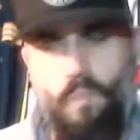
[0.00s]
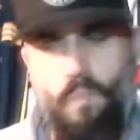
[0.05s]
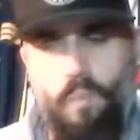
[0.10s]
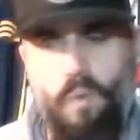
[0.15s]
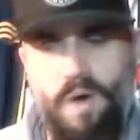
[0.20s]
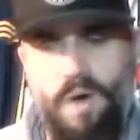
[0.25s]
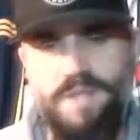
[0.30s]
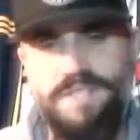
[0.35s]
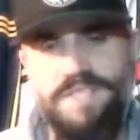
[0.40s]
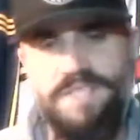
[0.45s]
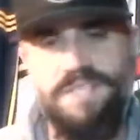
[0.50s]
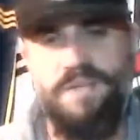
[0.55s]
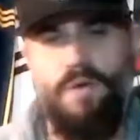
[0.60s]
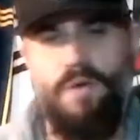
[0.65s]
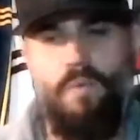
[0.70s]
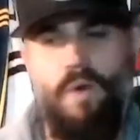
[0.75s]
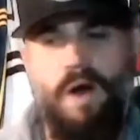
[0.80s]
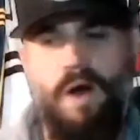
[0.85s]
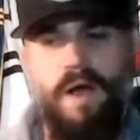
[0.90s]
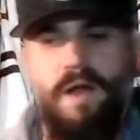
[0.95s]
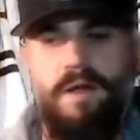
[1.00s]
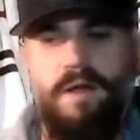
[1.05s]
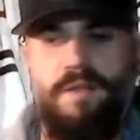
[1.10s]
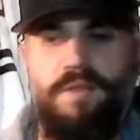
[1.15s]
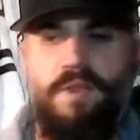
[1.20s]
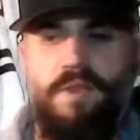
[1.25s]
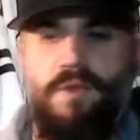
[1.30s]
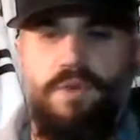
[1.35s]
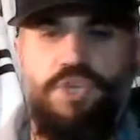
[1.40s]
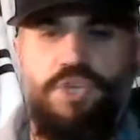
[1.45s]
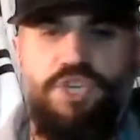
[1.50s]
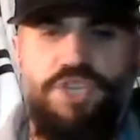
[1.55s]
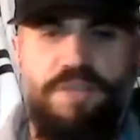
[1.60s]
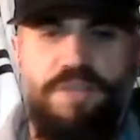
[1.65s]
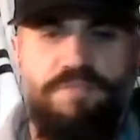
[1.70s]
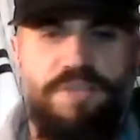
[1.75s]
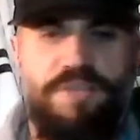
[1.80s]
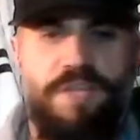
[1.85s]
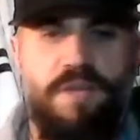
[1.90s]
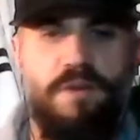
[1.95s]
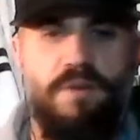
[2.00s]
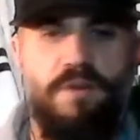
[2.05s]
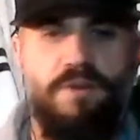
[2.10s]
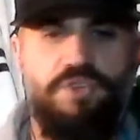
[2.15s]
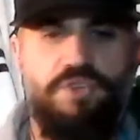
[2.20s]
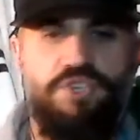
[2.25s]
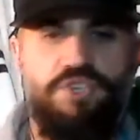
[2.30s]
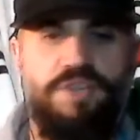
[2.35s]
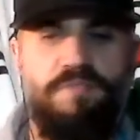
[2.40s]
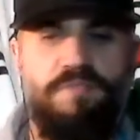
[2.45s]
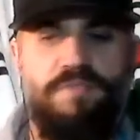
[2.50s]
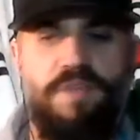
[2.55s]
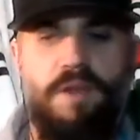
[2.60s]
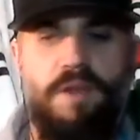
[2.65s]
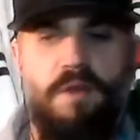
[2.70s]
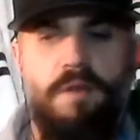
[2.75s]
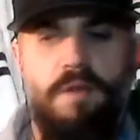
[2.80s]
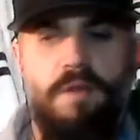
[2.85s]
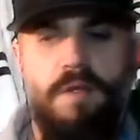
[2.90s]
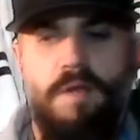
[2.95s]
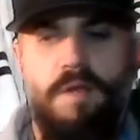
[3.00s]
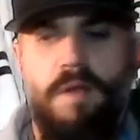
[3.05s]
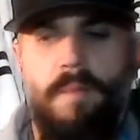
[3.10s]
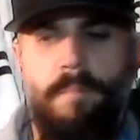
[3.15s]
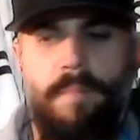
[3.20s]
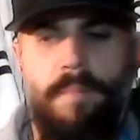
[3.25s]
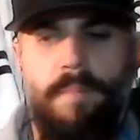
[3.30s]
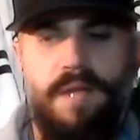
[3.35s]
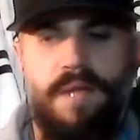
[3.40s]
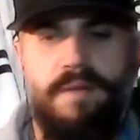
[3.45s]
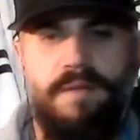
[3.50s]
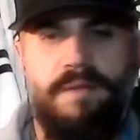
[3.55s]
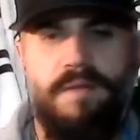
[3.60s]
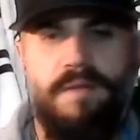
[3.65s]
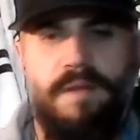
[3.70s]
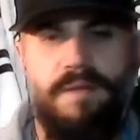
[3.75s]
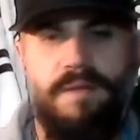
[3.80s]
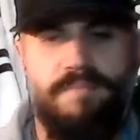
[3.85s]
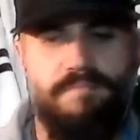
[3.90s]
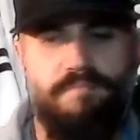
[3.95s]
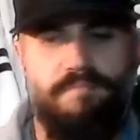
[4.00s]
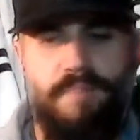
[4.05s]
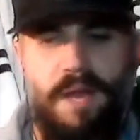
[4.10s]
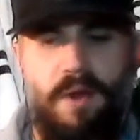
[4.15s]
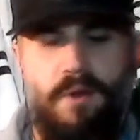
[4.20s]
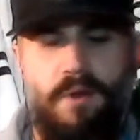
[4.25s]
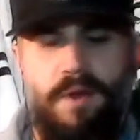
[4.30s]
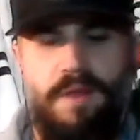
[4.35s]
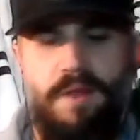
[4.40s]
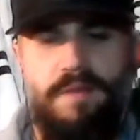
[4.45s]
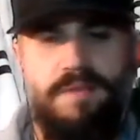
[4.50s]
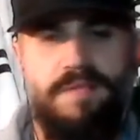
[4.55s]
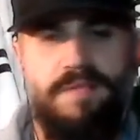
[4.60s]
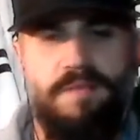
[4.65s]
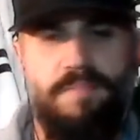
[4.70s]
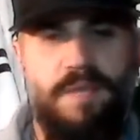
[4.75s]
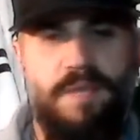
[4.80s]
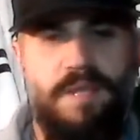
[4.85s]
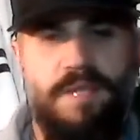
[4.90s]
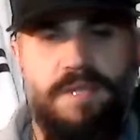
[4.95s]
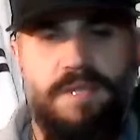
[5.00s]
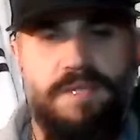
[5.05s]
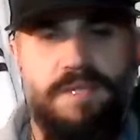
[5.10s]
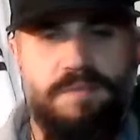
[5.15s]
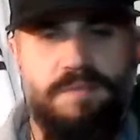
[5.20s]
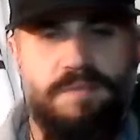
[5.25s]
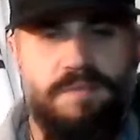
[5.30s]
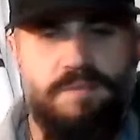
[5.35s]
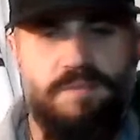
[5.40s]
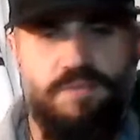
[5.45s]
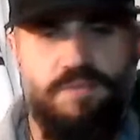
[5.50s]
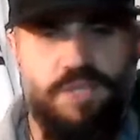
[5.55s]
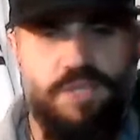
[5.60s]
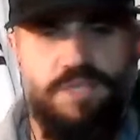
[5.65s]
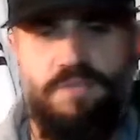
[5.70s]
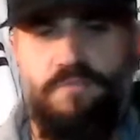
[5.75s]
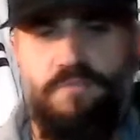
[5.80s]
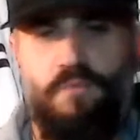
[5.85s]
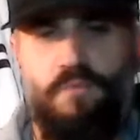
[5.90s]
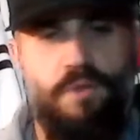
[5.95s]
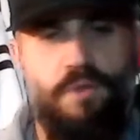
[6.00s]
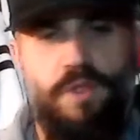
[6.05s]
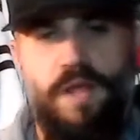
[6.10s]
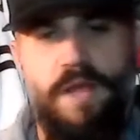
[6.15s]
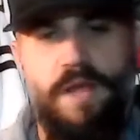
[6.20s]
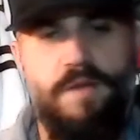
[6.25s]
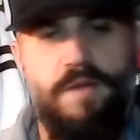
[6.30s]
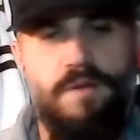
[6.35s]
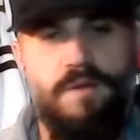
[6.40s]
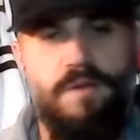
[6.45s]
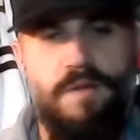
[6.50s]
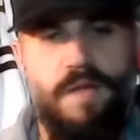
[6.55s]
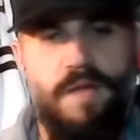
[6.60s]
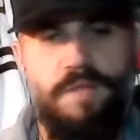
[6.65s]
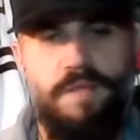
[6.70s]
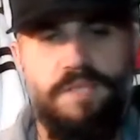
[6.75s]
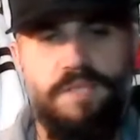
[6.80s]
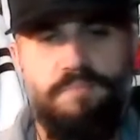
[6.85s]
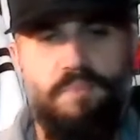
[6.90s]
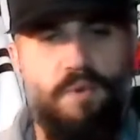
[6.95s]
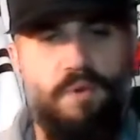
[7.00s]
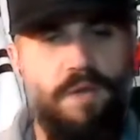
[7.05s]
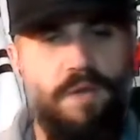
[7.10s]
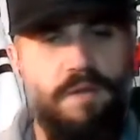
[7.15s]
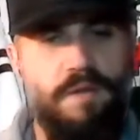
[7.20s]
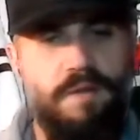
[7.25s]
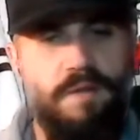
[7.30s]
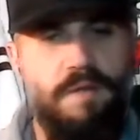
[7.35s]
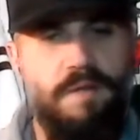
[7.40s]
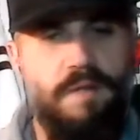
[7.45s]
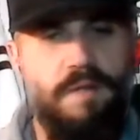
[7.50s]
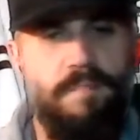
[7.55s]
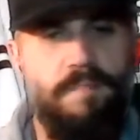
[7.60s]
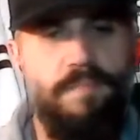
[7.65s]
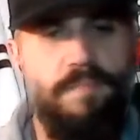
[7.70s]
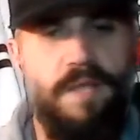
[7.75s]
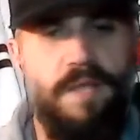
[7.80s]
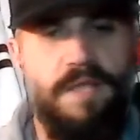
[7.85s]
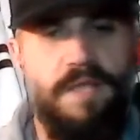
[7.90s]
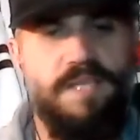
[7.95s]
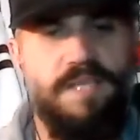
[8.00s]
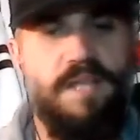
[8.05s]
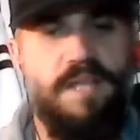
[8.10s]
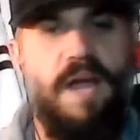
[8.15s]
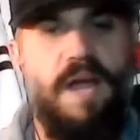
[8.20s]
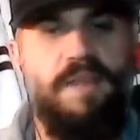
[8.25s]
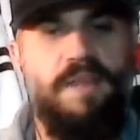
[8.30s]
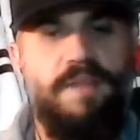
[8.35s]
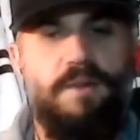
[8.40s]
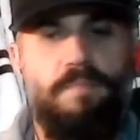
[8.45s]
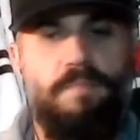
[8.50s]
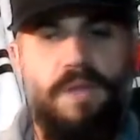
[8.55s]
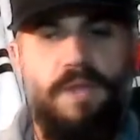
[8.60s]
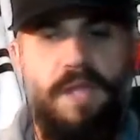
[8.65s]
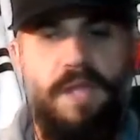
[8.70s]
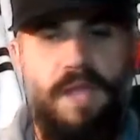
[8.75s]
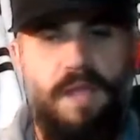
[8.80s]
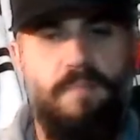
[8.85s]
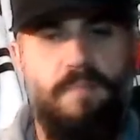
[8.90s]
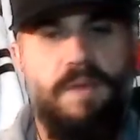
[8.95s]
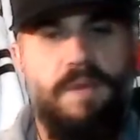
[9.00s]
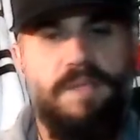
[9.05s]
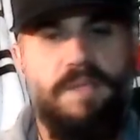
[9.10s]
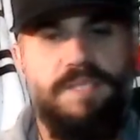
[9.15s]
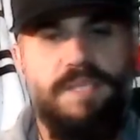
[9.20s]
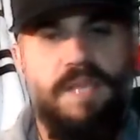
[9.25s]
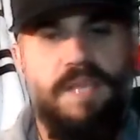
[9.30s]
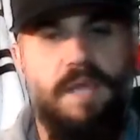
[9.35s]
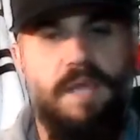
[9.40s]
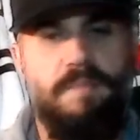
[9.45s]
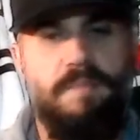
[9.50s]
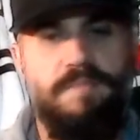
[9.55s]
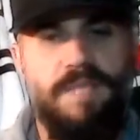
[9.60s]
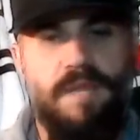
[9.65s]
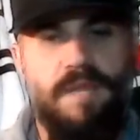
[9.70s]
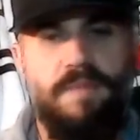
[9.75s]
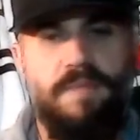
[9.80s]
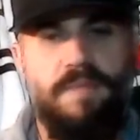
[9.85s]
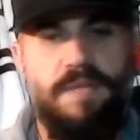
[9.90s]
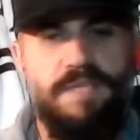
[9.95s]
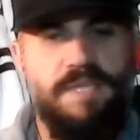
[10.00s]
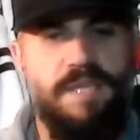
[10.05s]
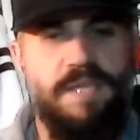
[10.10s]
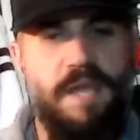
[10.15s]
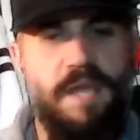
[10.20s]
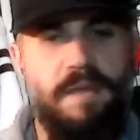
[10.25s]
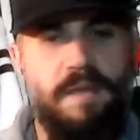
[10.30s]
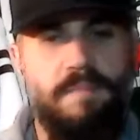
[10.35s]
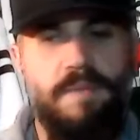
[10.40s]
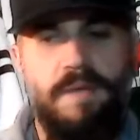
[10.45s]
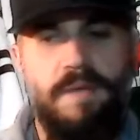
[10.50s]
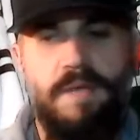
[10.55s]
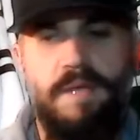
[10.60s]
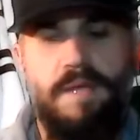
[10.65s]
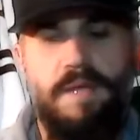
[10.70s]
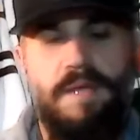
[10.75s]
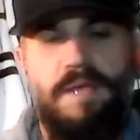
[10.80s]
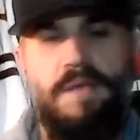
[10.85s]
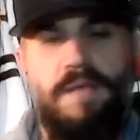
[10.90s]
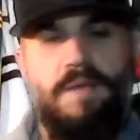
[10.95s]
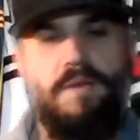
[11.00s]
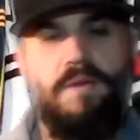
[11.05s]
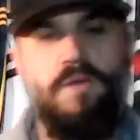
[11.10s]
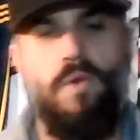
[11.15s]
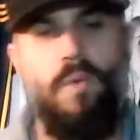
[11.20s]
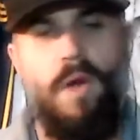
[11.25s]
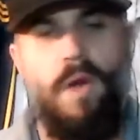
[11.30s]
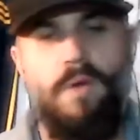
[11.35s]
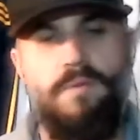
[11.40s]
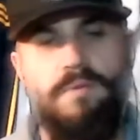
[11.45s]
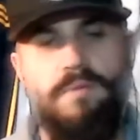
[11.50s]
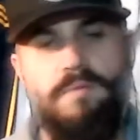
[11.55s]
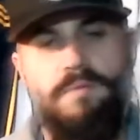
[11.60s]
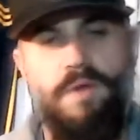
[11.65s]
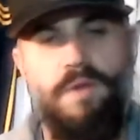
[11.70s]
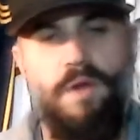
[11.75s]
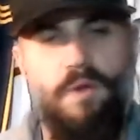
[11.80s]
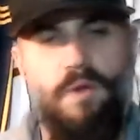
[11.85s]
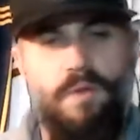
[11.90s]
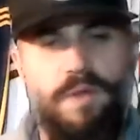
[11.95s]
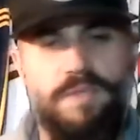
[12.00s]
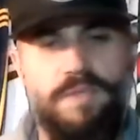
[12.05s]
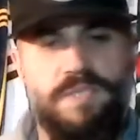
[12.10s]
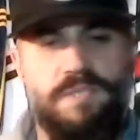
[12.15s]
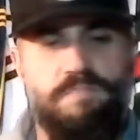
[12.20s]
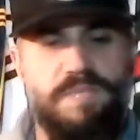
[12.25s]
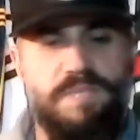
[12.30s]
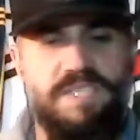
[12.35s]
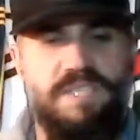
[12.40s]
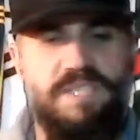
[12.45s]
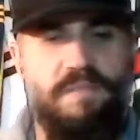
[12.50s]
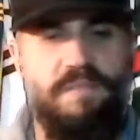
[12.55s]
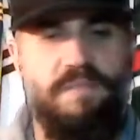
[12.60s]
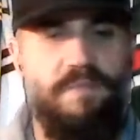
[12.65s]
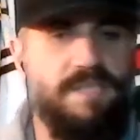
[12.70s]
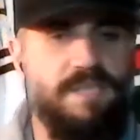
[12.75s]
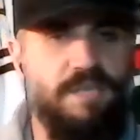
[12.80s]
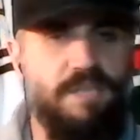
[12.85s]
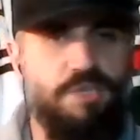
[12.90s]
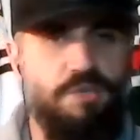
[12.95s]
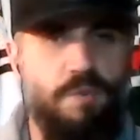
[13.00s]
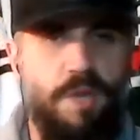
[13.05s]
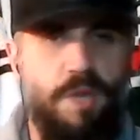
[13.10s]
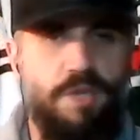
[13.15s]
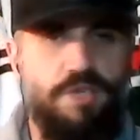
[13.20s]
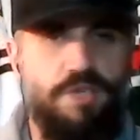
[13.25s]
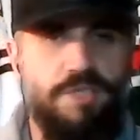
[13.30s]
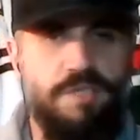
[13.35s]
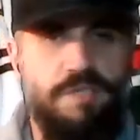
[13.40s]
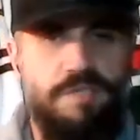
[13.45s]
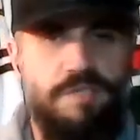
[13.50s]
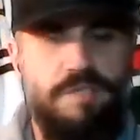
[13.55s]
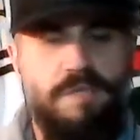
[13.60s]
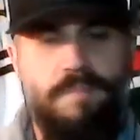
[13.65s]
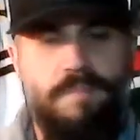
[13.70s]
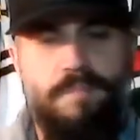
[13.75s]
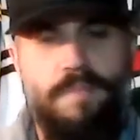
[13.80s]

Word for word: once in a while, you know, a shift here, shift there. But Perry, to me, is just a fourth liner at this point. He's a guy that'll play 8 minutes a game, 10 minutes a game. He'll go out, you know, in specific situations,